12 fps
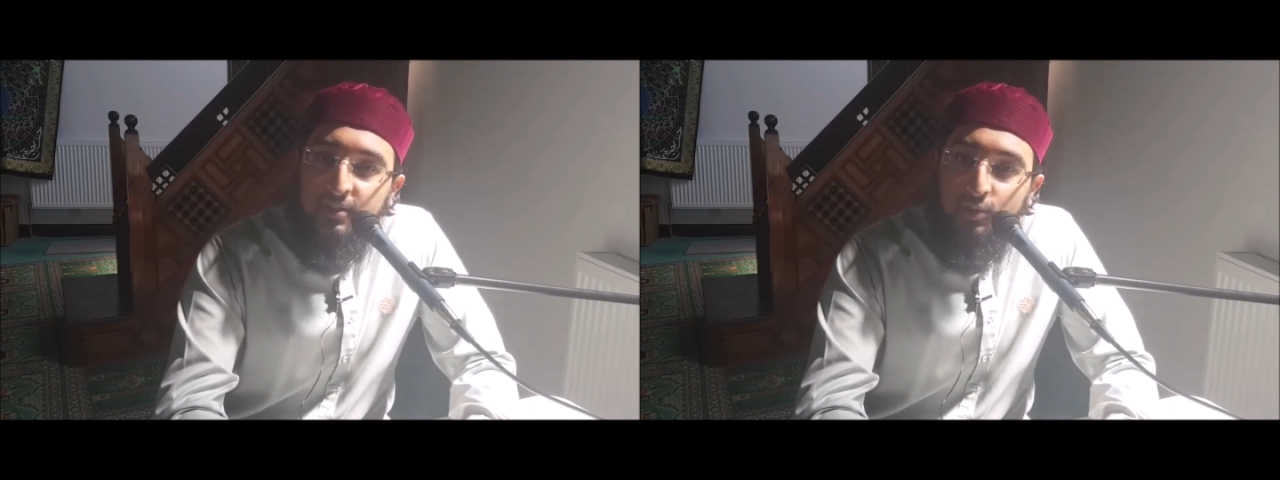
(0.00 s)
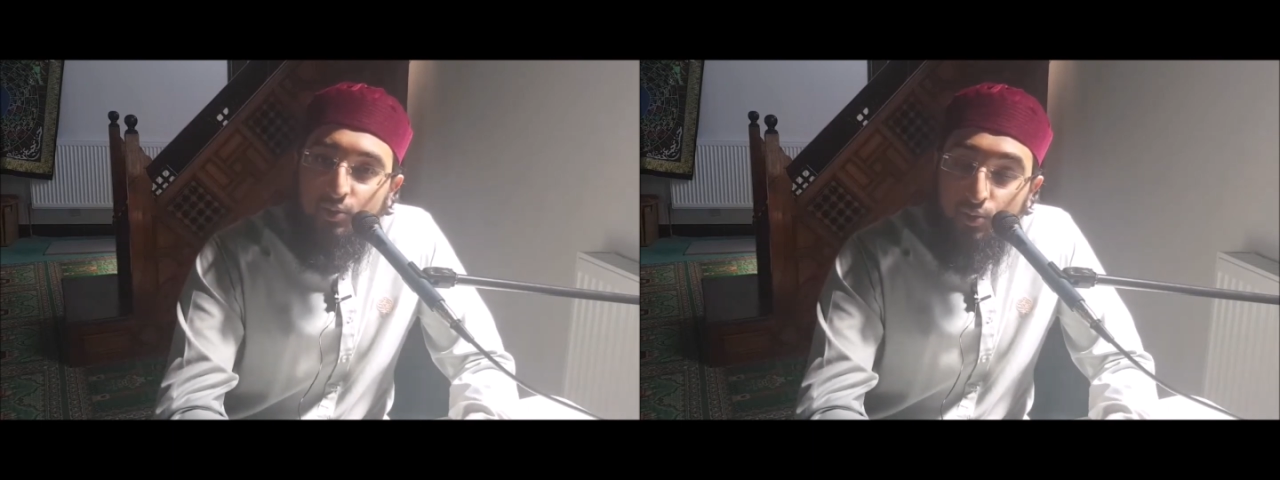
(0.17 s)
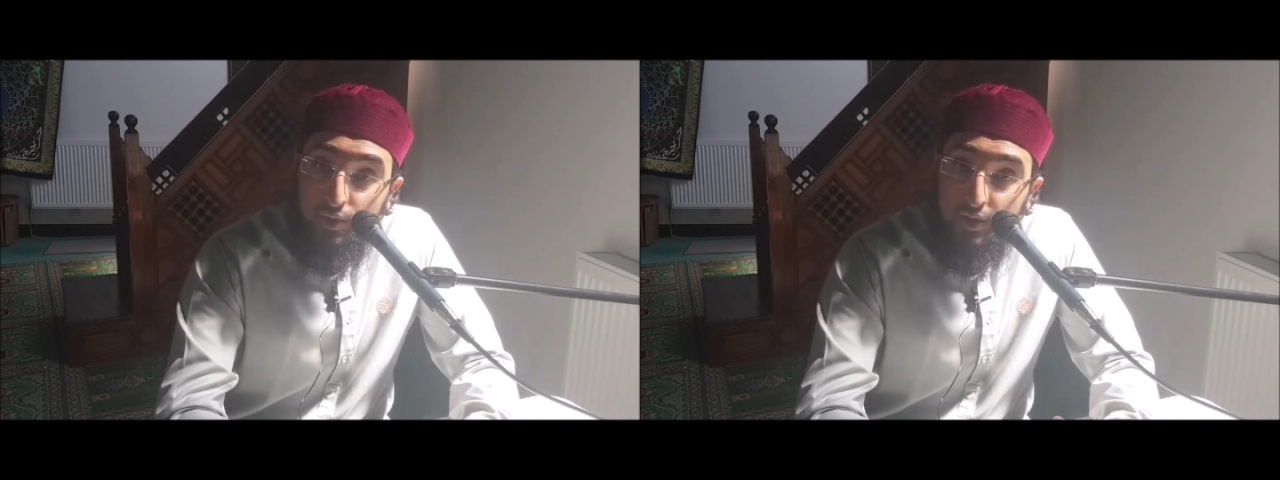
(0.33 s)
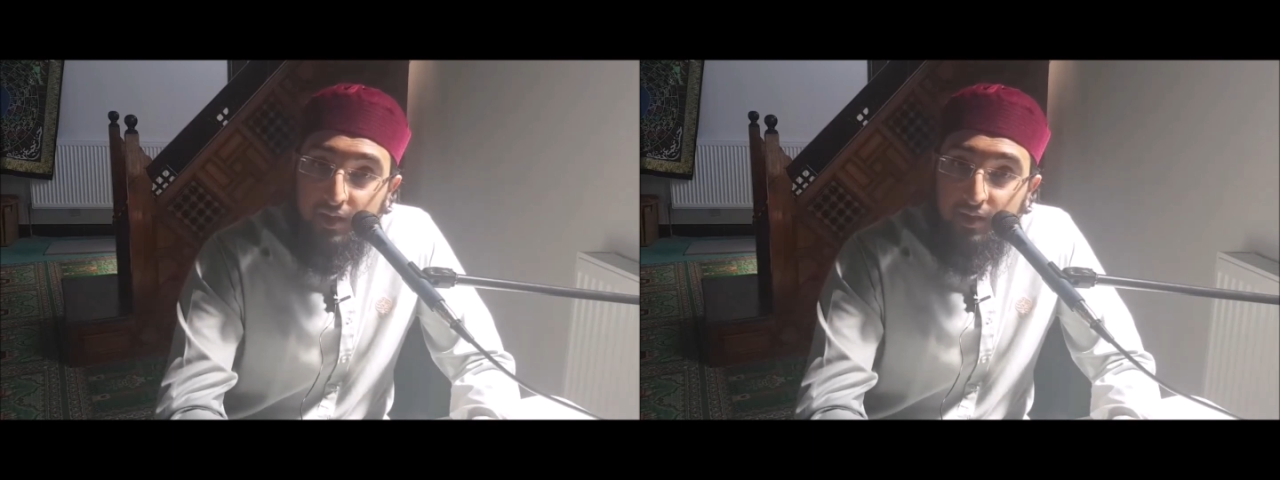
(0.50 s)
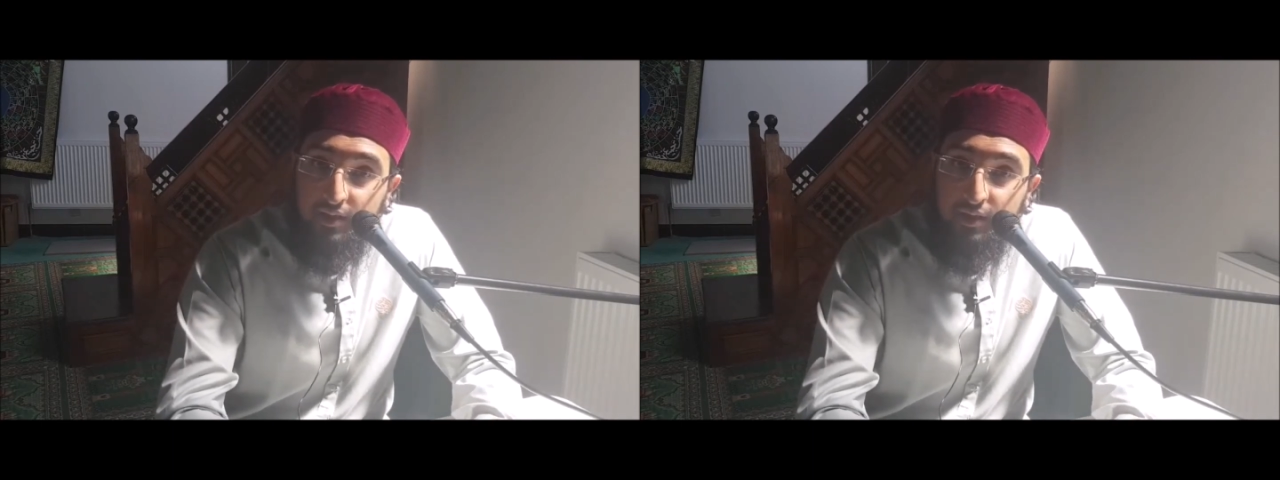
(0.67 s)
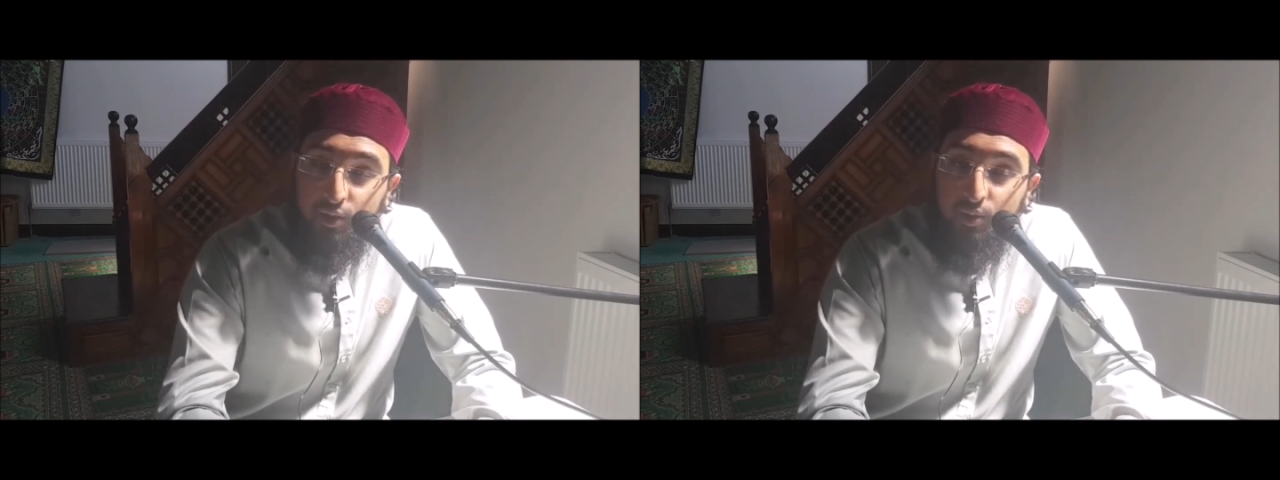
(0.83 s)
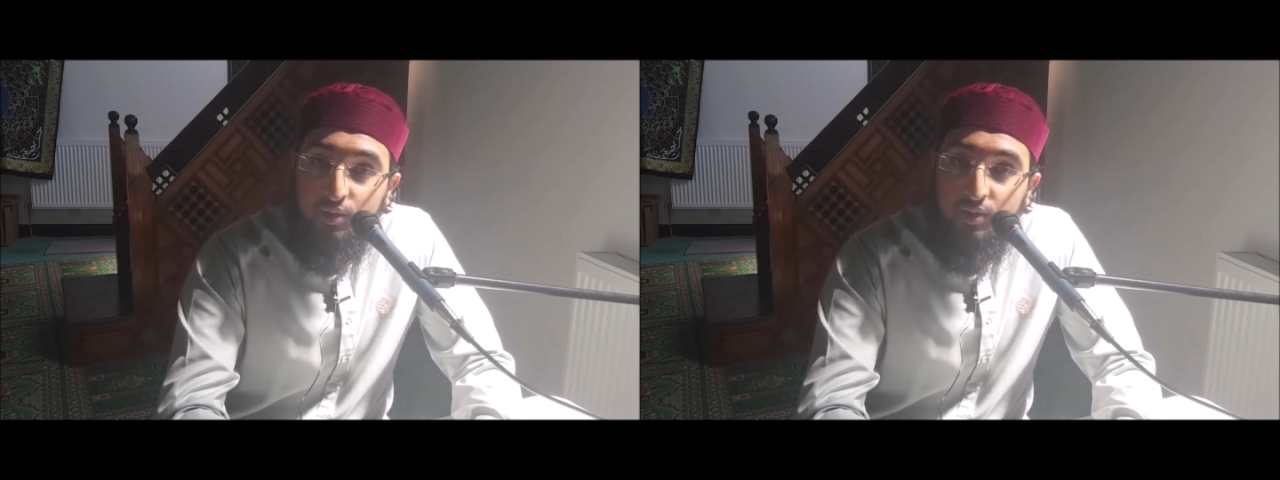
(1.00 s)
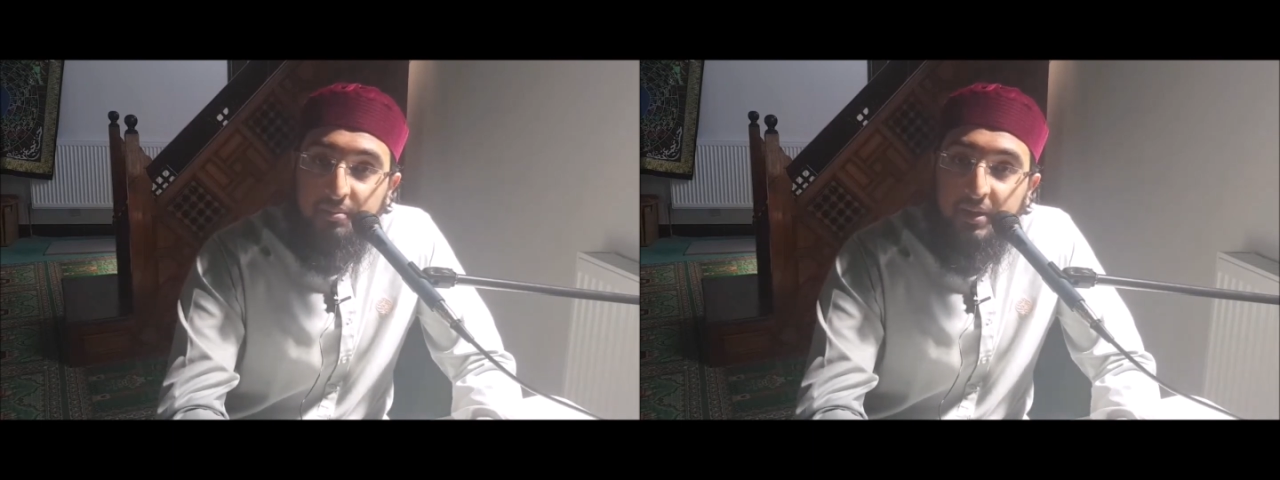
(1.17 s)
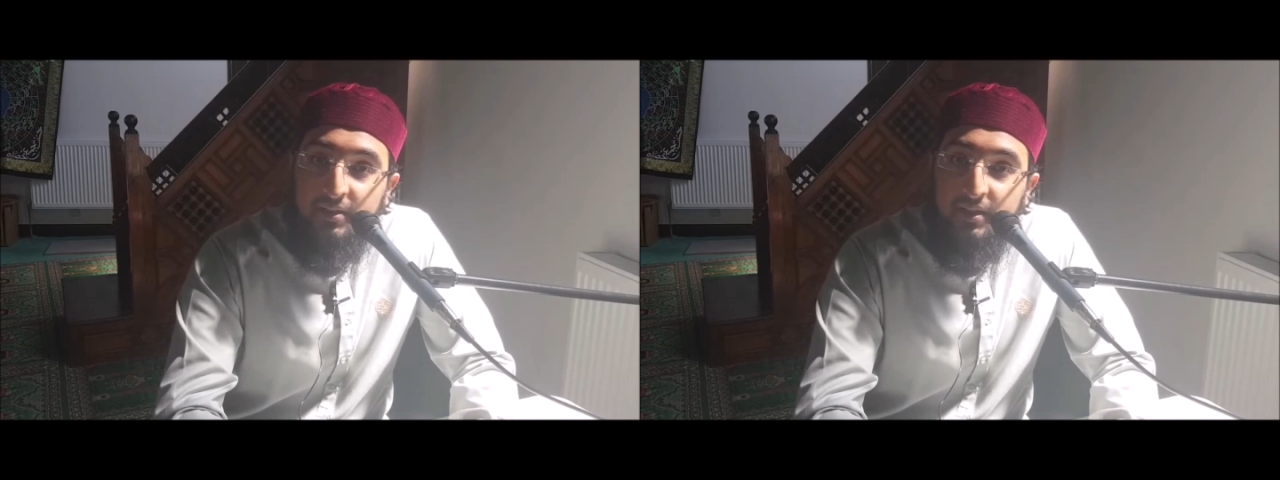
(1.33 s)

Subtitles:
the ruling, the hukam is,